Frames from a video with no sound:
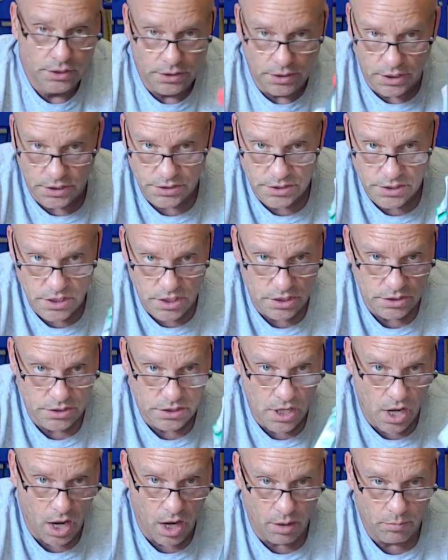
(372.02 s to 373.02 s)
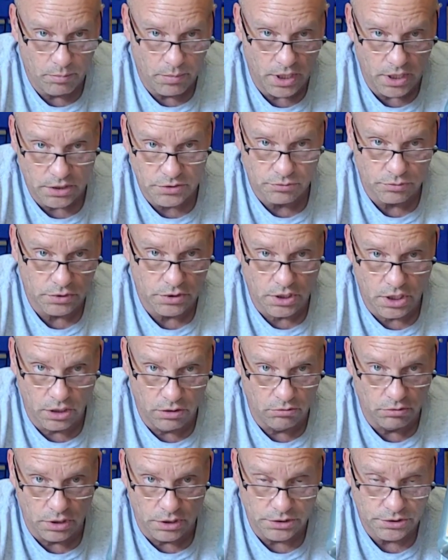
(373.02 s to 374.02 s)
This does not mix with
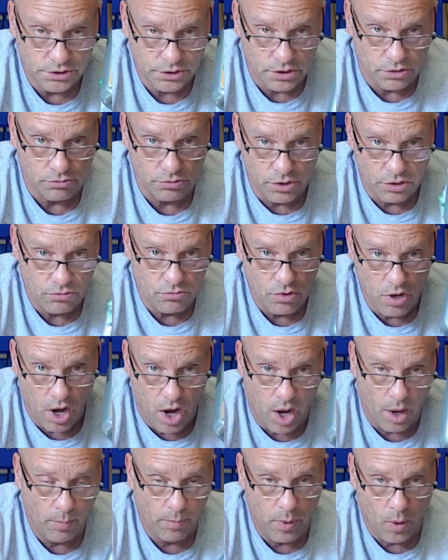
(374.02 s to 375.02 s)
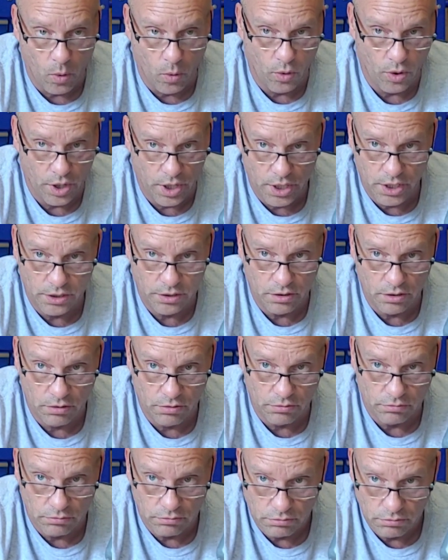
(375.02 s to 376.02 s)
coolant, so do not pour it in
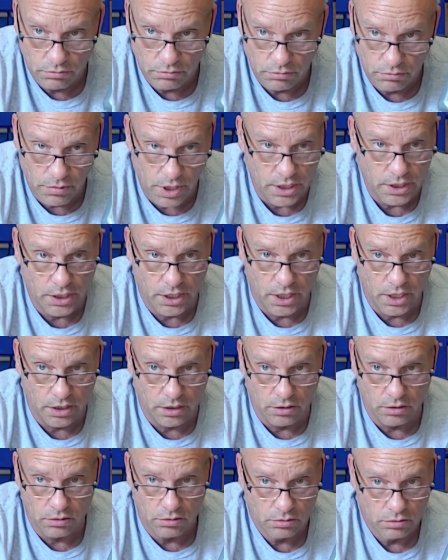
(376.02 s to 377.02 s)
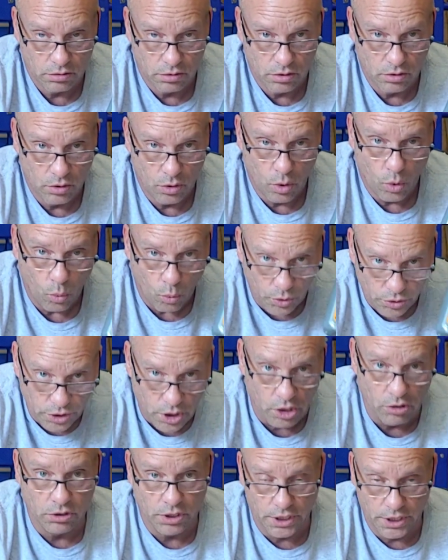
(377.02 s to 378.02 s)
your radiator with
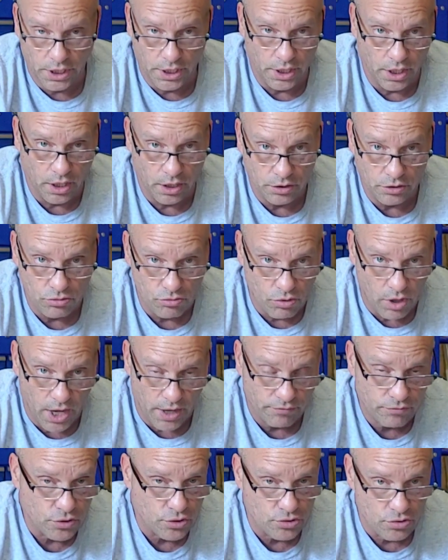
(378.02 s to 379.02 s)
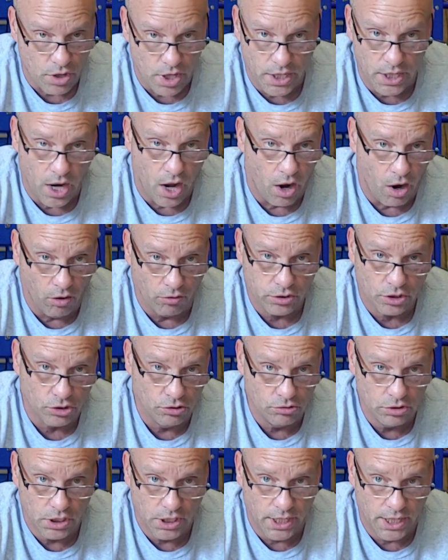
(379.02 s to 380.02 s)
coolant in there. You have to drain all the
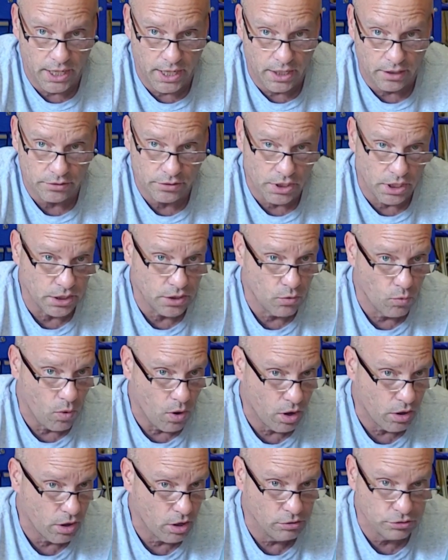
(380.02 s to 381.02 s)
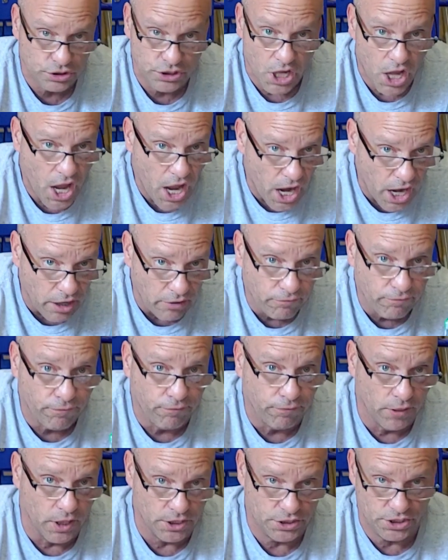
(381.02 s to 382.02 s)
coolant out, take your water hose, and
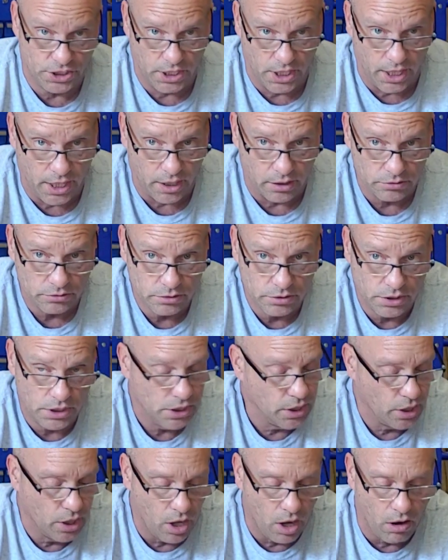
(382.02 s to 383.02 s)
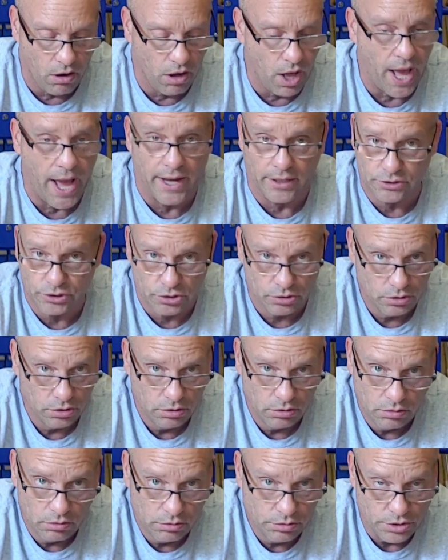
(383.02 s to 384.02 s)
flush it out. Get it all out.
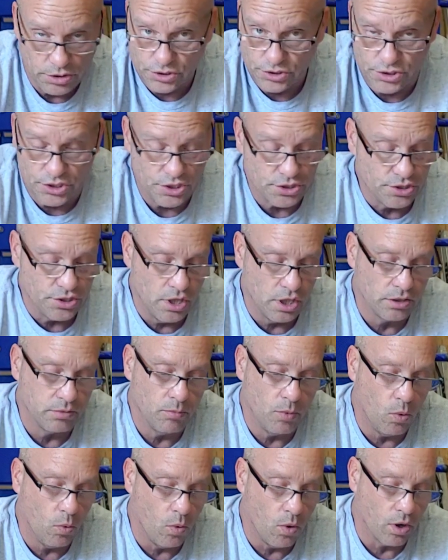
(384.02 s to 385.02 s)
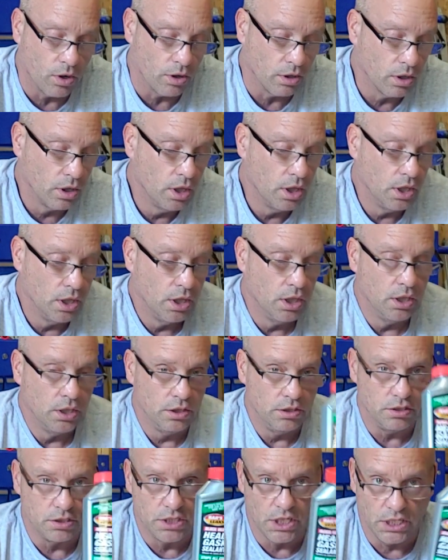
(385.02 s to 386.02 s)
It's just nothing but water.
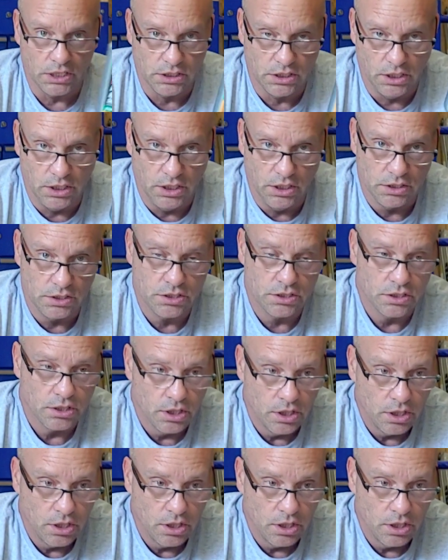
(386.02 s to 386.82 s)
You take this,